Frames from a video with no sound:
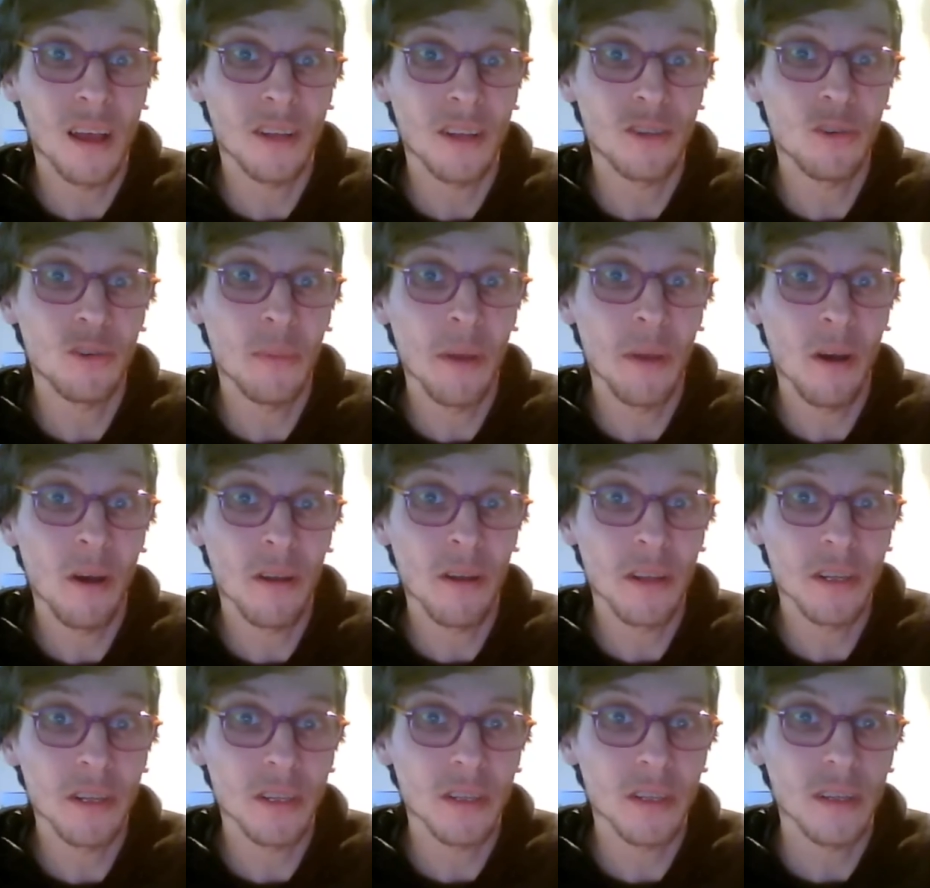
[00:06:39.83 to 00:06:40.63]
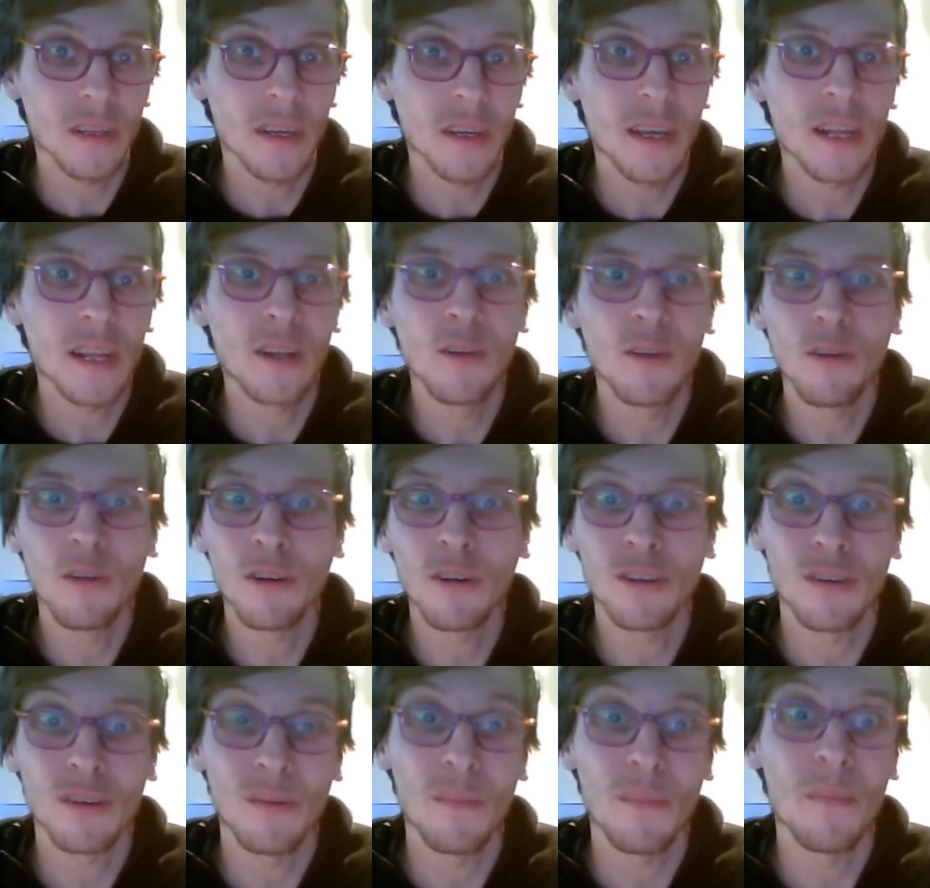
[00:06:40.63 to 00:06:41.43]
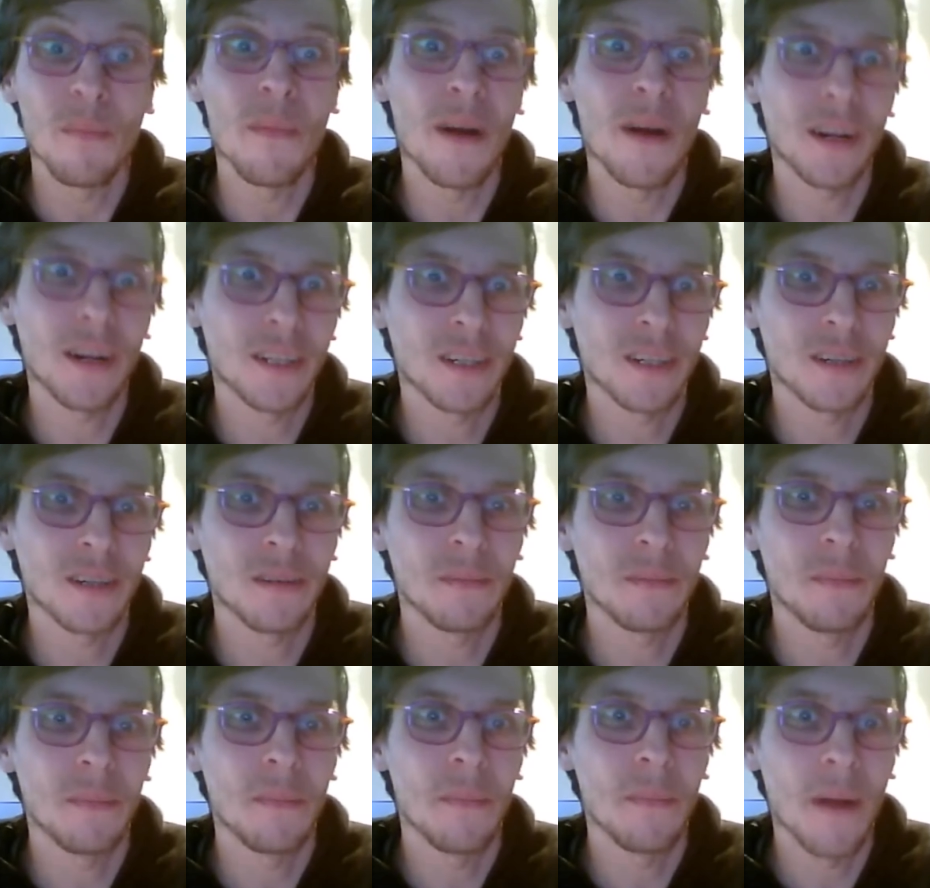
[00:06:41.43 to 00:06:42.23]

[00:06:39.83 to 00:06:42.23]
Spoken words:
to be honest, it looks much